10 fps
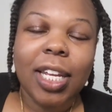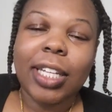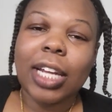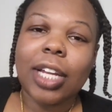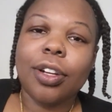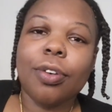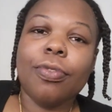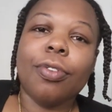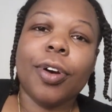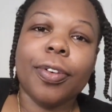And I know
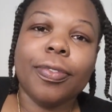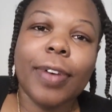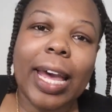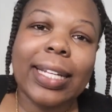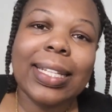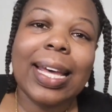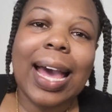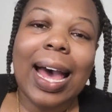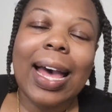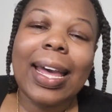for a fact that
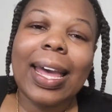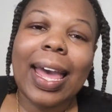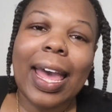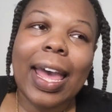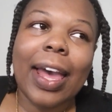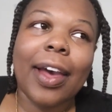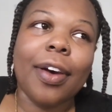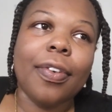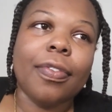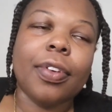I
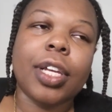have